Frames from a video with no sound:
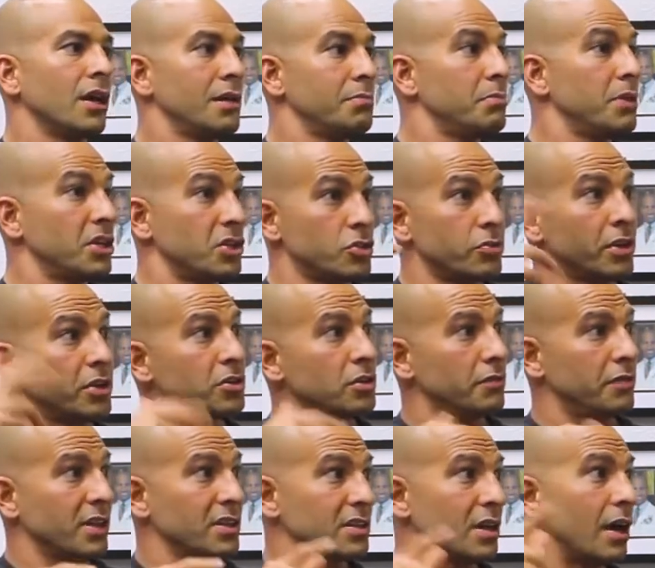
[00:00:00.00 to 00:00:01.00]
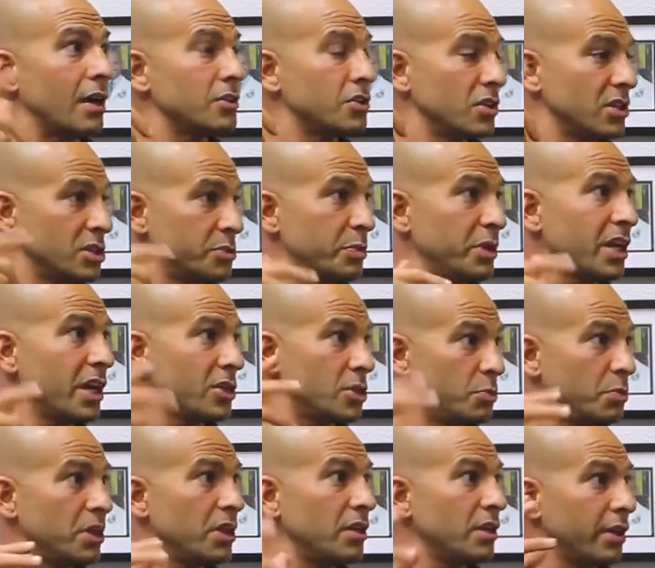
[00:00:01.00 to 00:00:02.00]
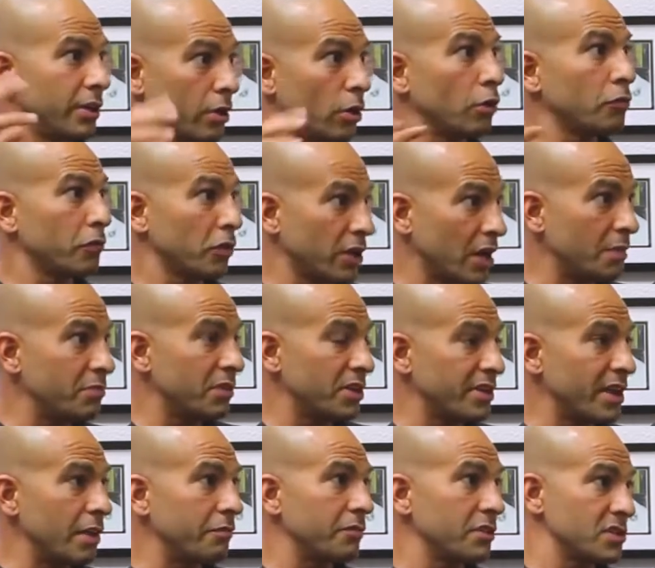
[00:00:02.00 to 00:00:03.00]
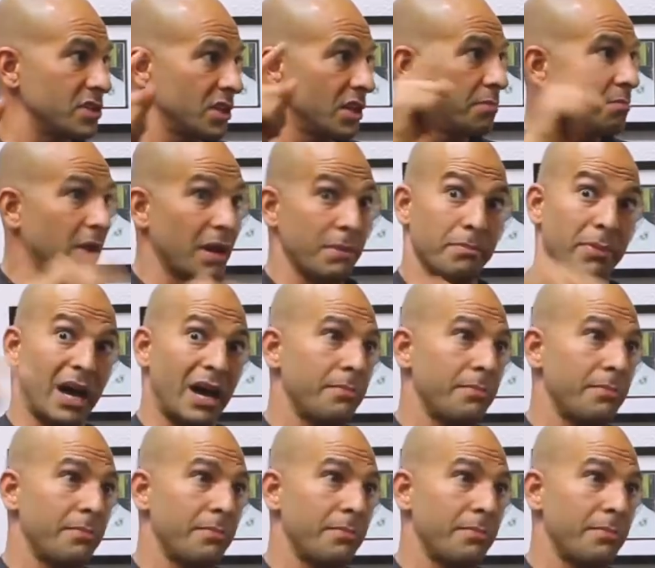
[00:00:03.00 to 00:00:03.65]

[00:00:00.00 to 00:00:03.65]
Administration of exogenous BHB can overcome the deficit by mm-hmm.